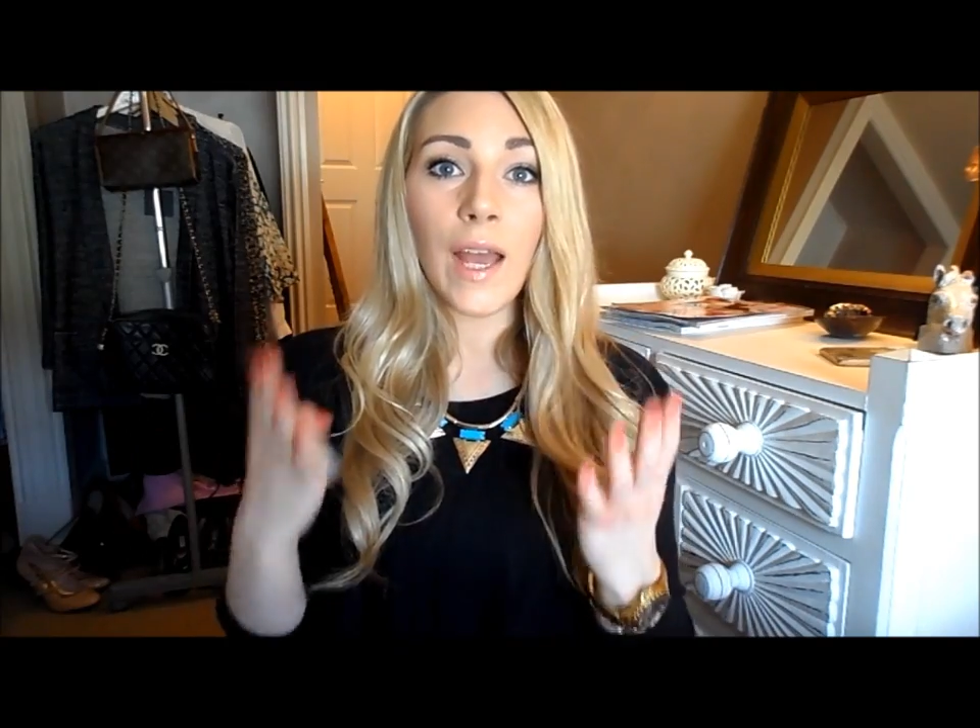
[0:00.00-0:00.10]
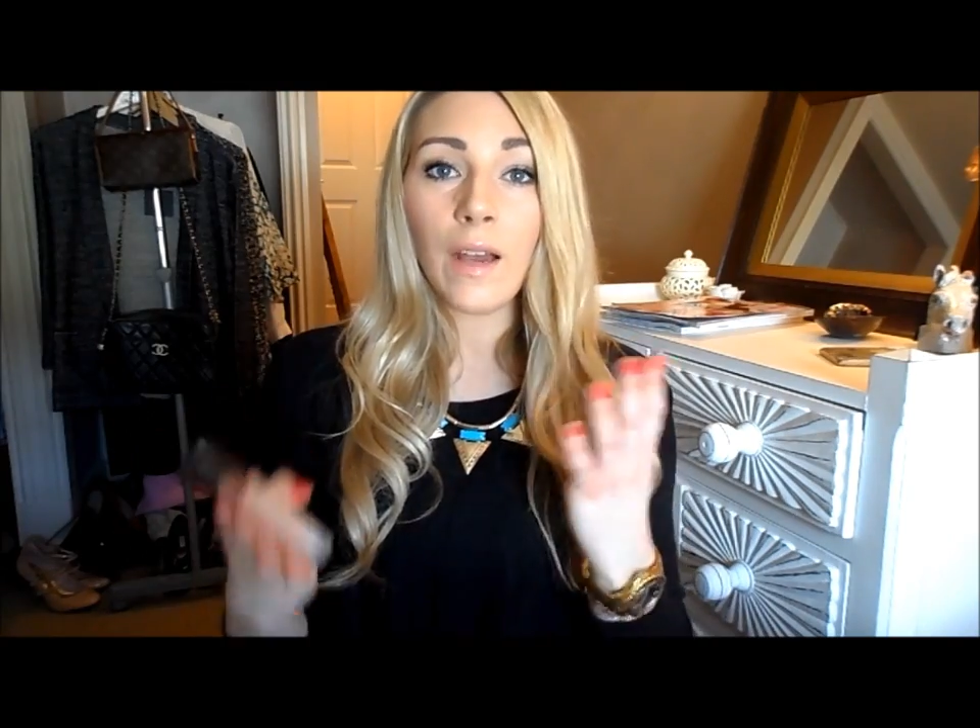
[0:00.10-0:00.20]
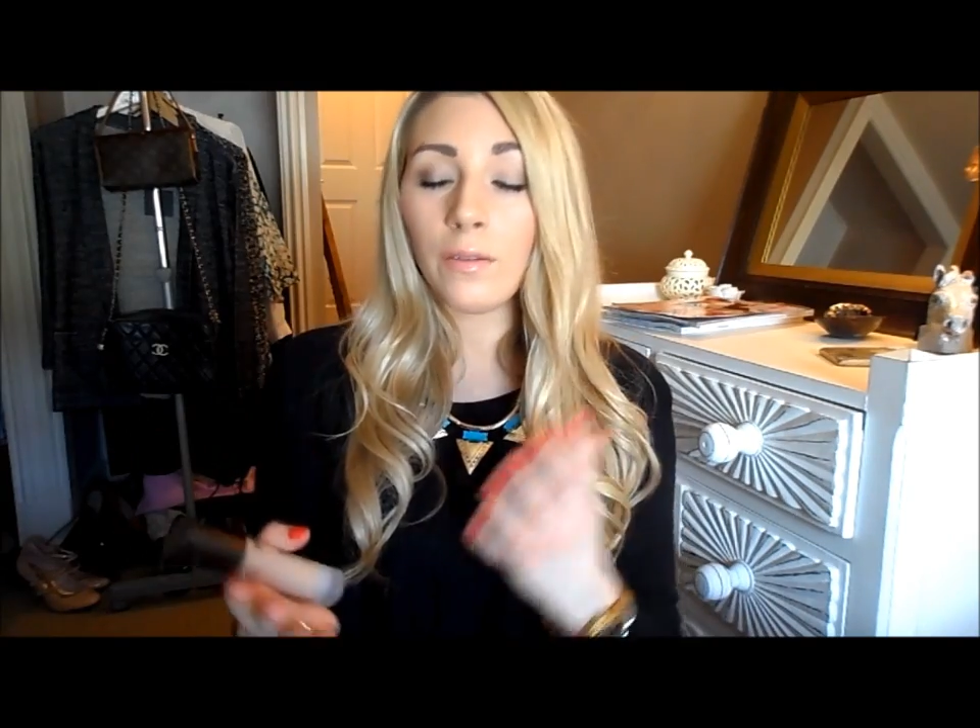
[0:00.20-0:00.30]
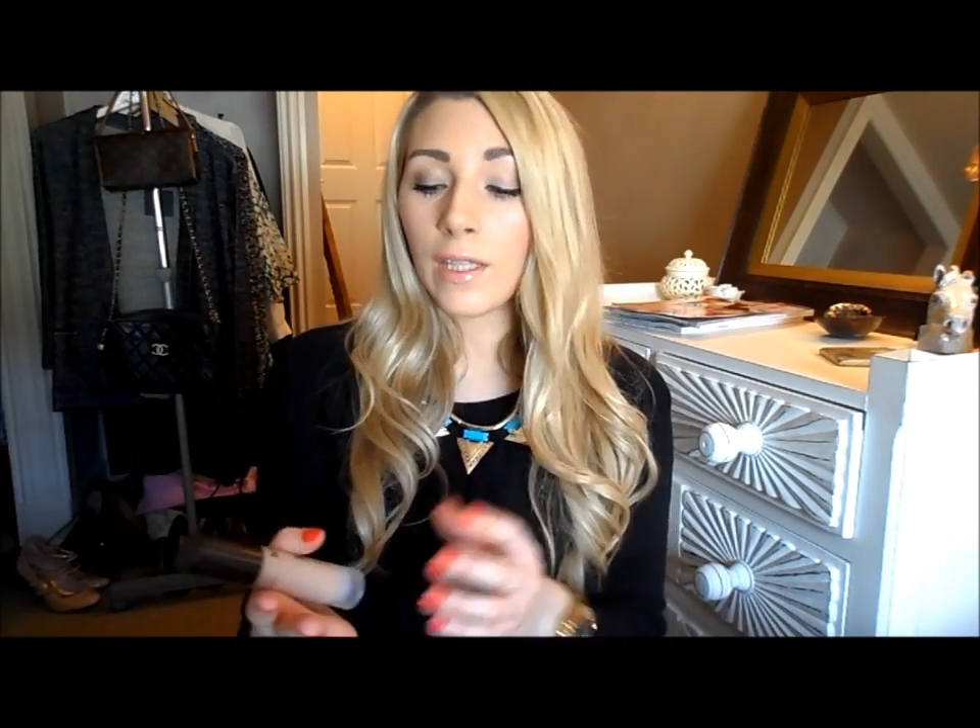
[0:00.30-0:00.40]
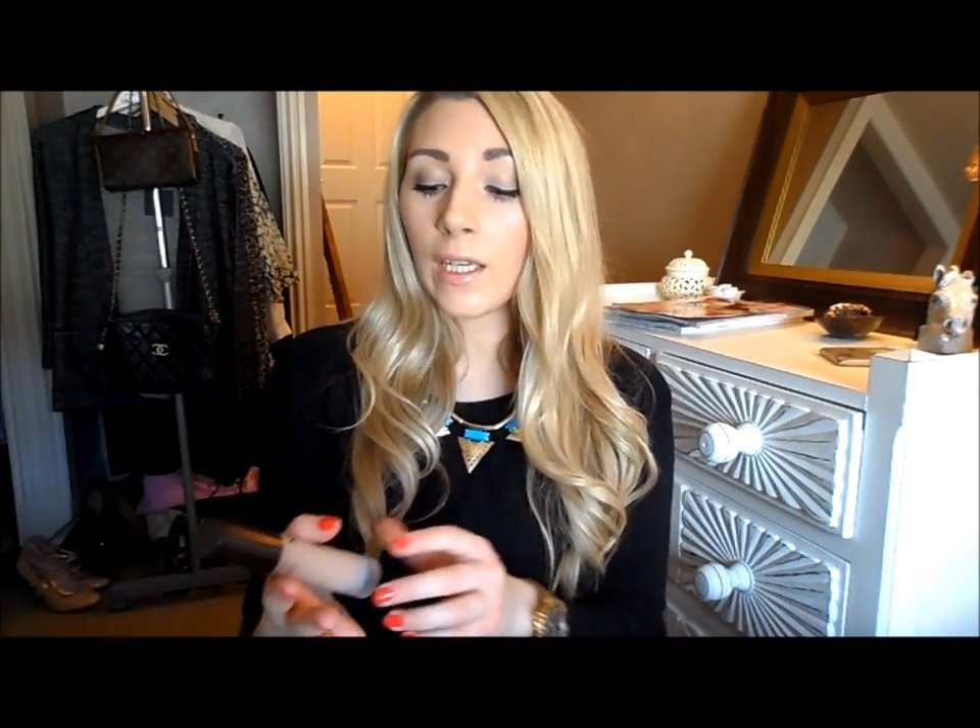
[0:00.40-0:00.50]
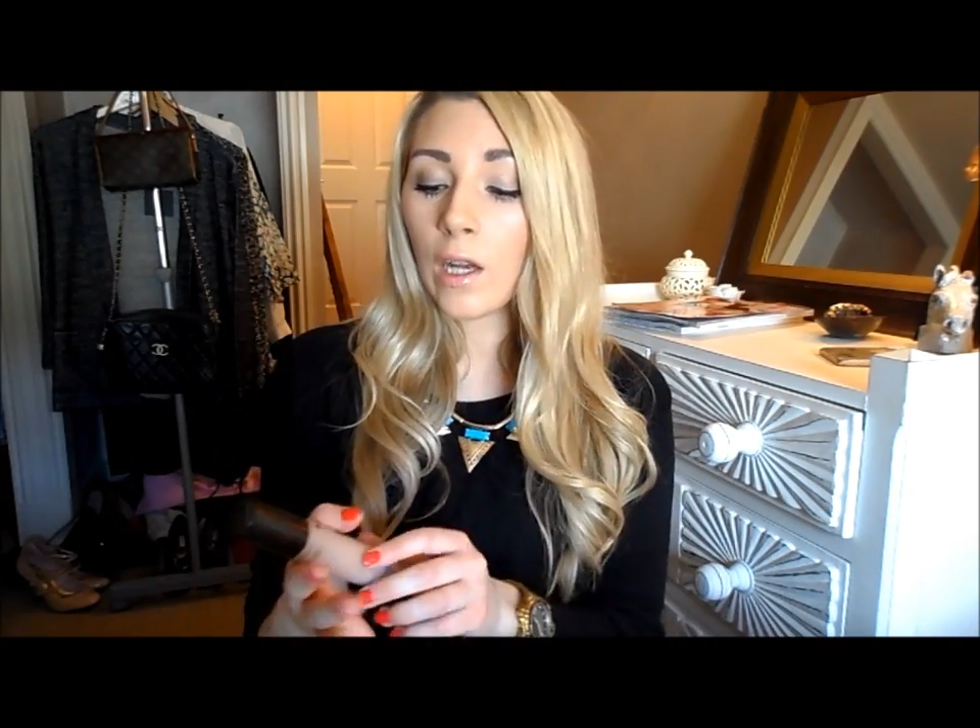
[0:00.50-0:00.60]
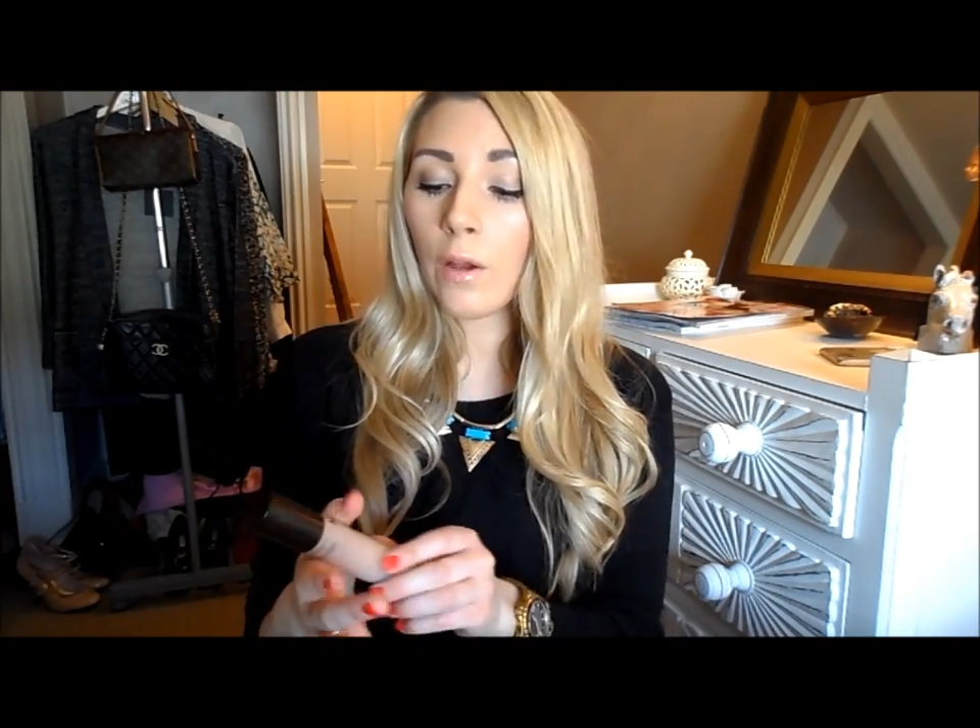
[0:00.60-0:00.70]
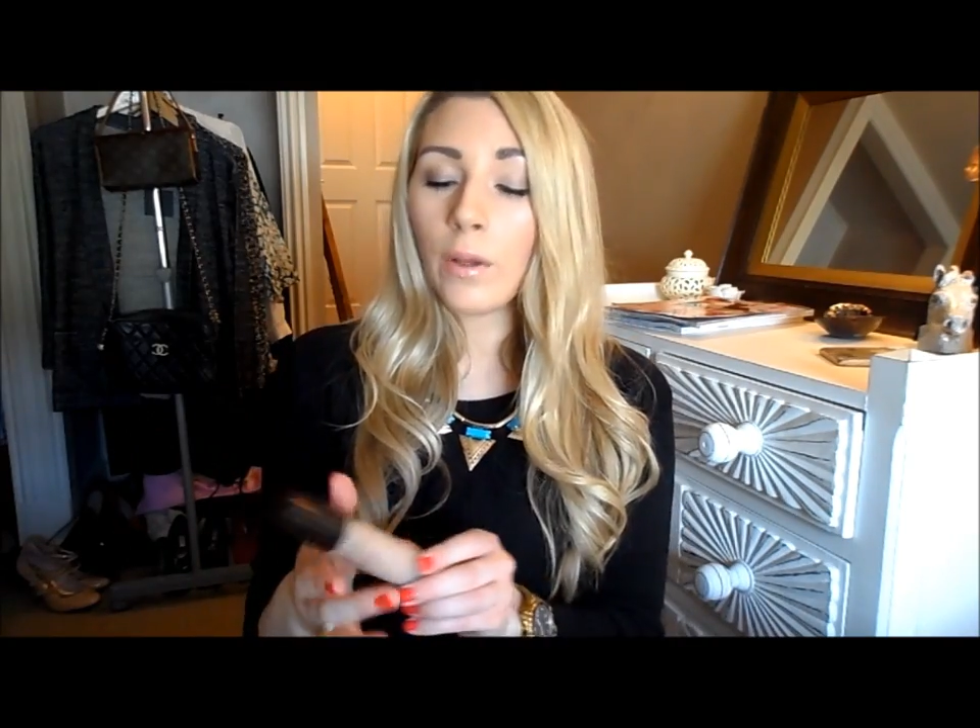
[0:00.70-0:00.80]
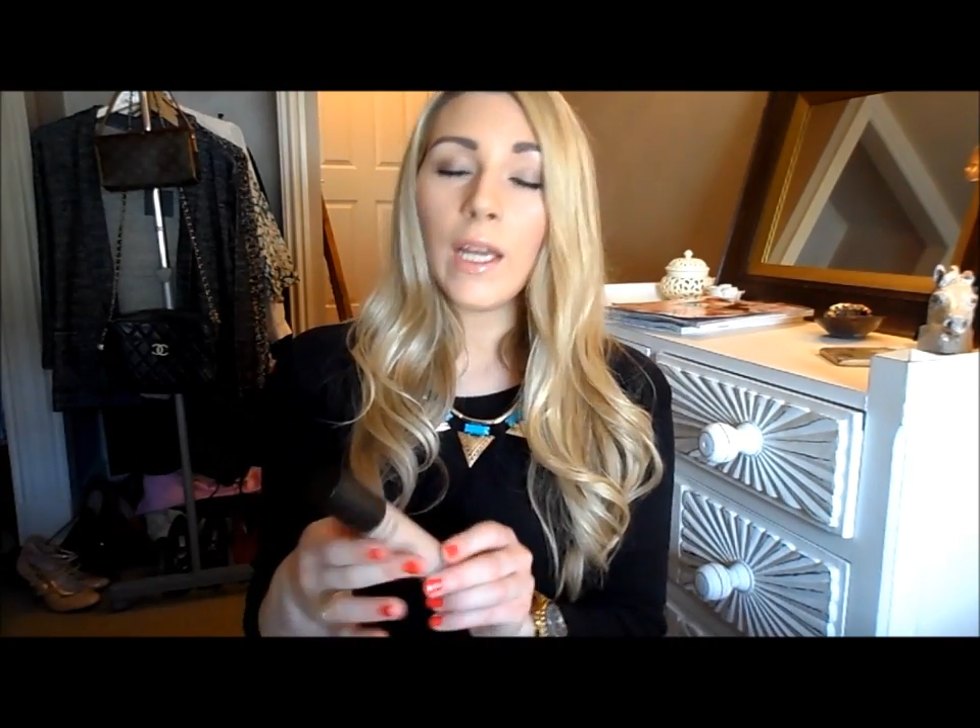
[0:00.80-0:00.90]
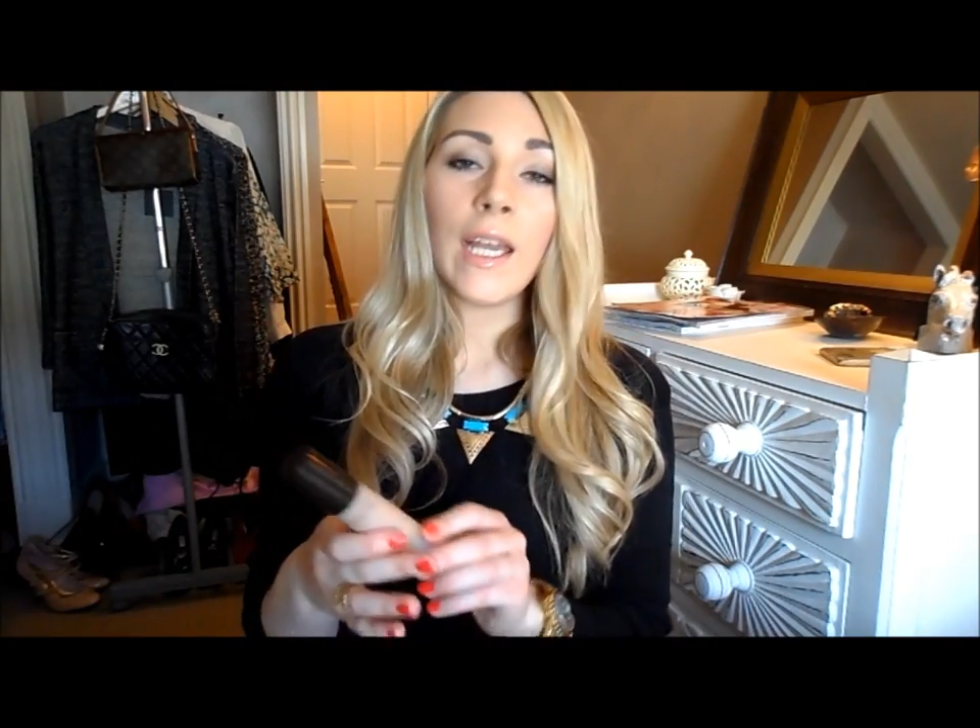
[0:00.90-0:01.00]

healthy glow.